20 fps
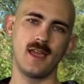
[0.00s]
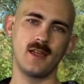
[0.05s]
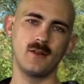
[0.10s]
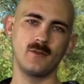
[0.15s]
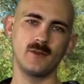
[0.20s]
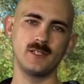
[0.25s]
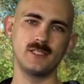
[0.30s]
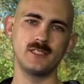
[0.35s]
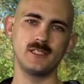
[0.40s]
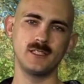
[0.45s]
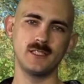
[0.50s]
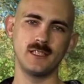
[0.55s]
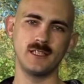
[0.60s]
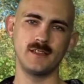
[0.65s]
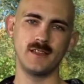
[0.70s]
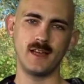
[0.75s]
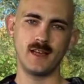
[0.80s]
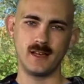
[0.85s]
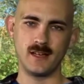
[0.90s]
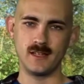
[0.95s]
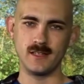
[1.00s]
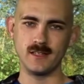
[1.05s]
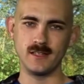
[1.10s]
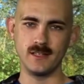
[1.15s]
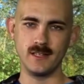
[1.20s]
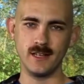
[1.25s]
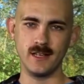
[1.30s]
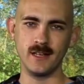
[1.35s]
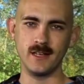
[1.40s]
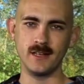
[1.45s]
And recently, that
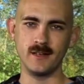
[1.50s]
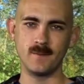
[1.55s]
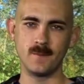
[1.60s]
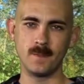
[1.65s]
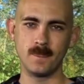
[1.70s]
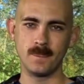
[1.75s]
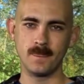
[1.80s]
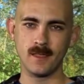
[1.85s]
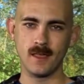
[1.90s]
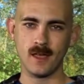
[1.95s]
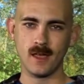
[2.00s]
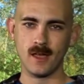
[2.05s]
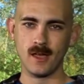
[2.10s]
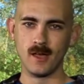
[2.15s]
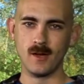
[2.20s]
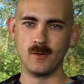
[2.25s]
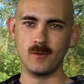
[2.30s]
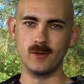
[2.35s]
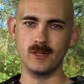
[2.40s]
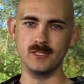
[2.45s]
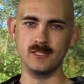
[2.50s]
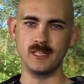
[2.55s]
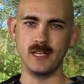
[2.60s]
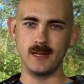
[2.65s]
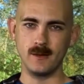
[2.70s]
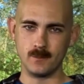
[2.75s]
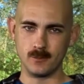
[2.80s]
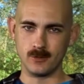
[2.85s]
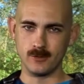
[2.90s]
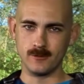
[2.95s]
holiday was
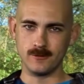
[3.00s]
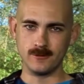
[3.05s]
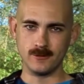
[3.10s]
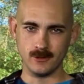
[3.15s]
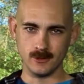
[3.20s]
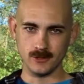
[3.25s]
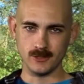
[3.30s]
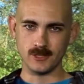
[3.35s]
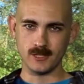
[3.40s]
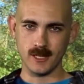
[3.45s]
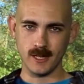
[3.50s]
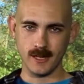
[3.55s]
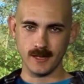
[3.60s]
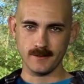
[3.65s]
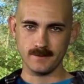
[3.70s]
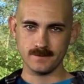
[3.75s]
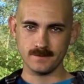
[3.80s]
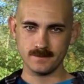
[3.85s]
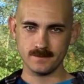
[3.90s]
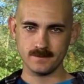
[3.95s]
April Fool's Day.